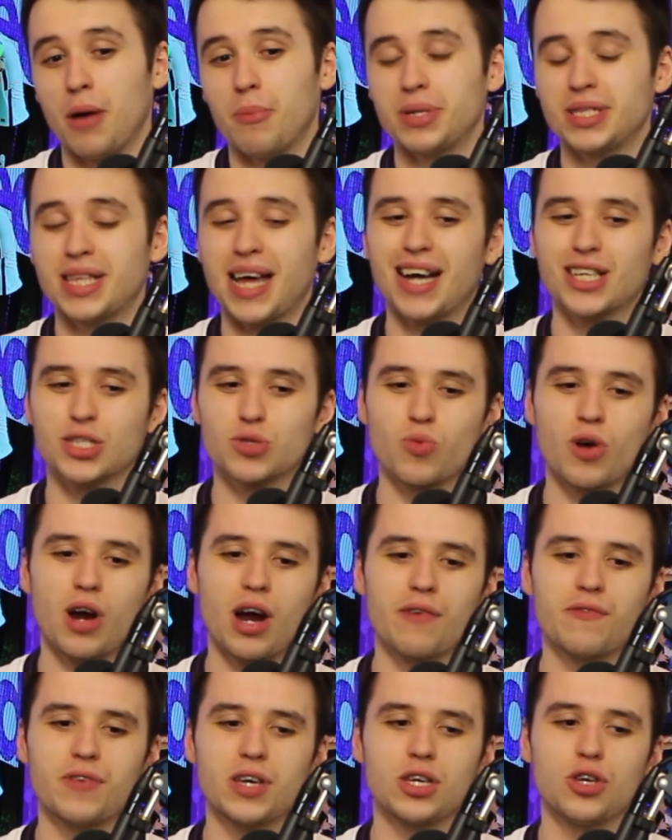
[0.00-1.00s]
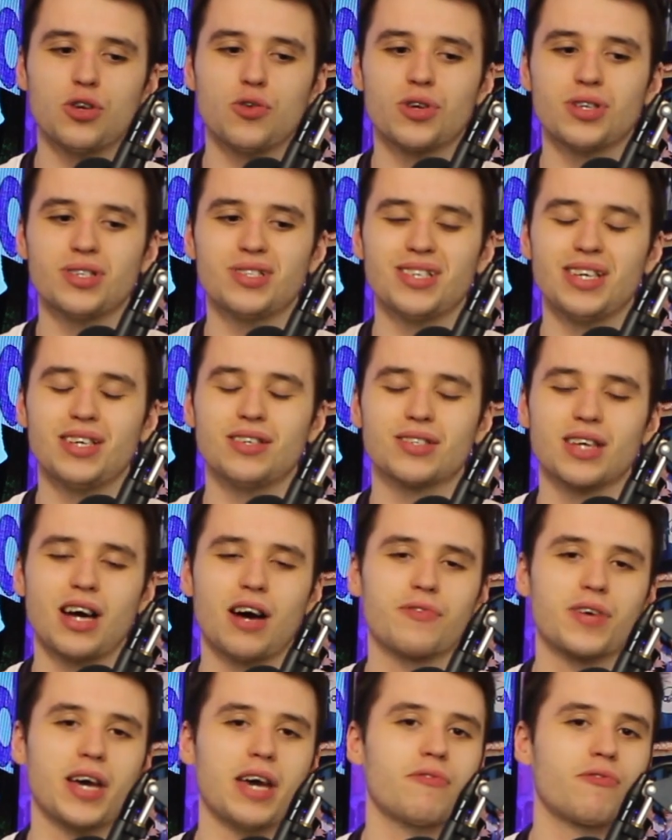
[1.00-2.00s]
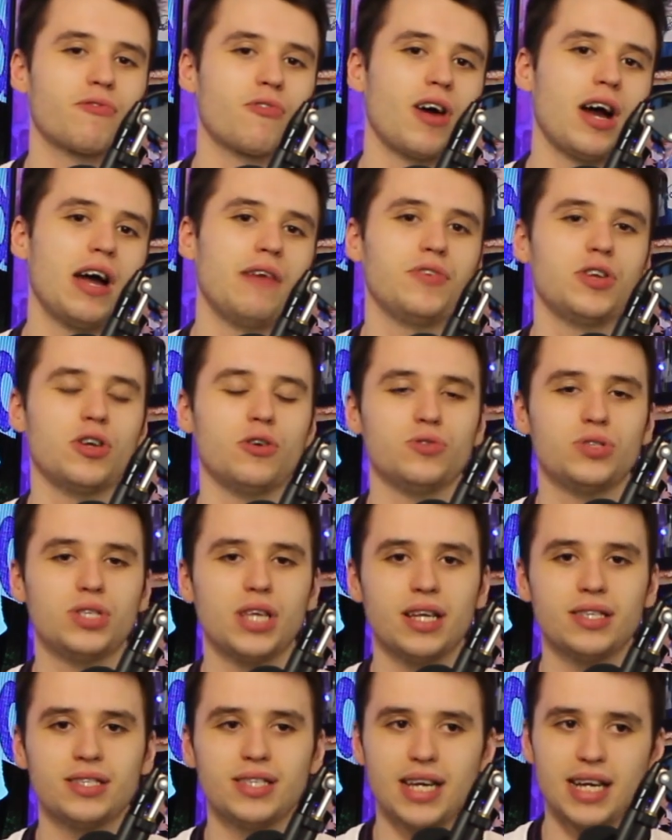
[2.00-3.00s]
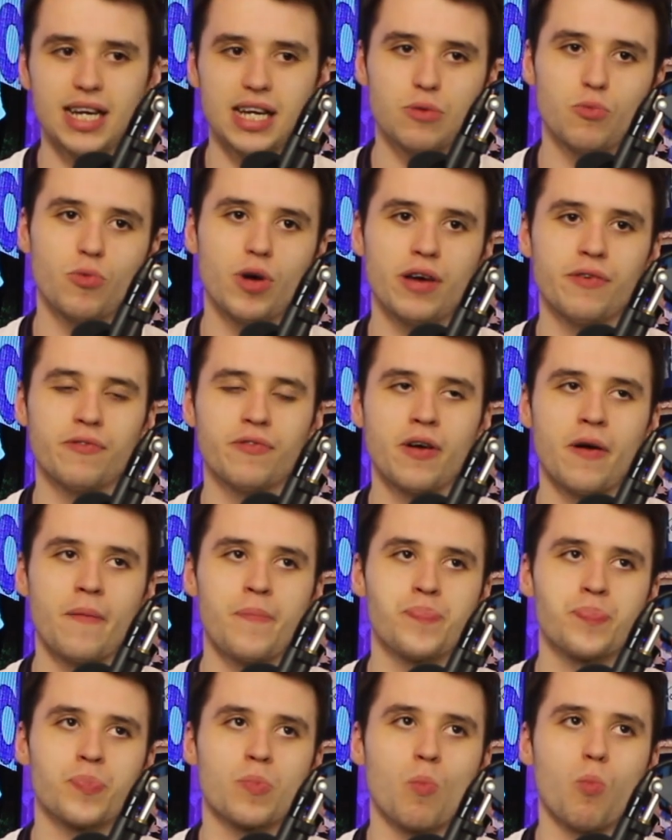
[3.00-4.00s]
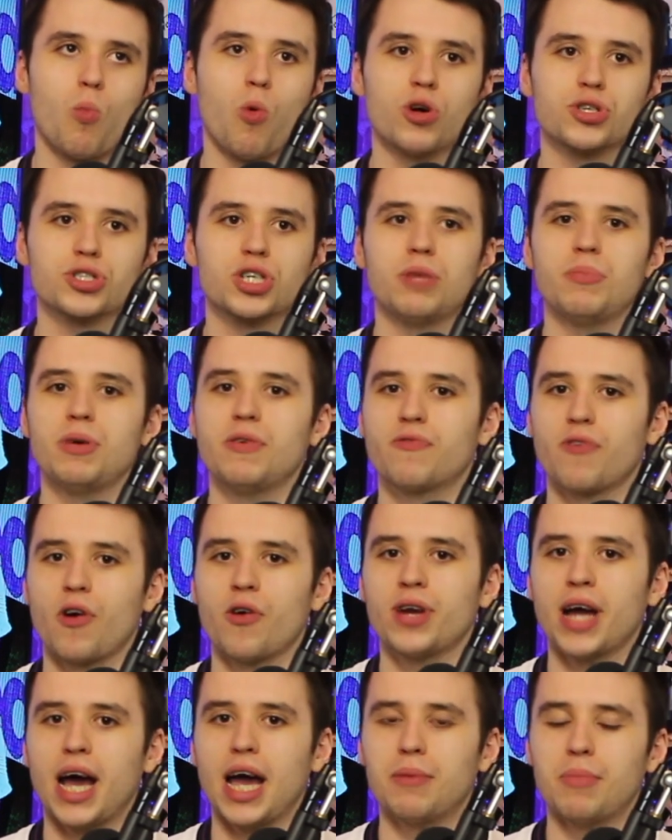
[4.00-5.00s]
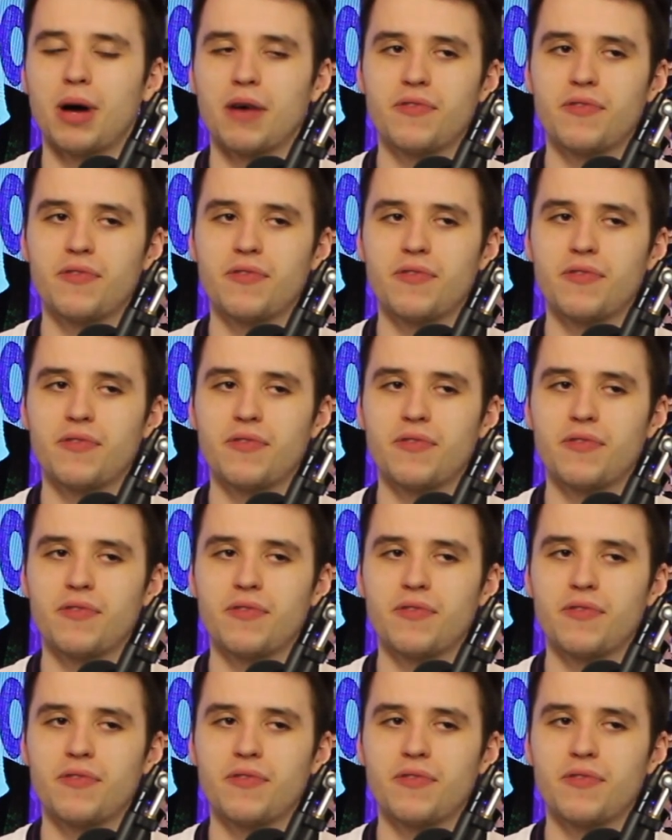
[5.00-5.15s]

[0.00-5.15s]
but that's where I think you can see Southgate thrive, you know, dealing with what's going to be thrown at him.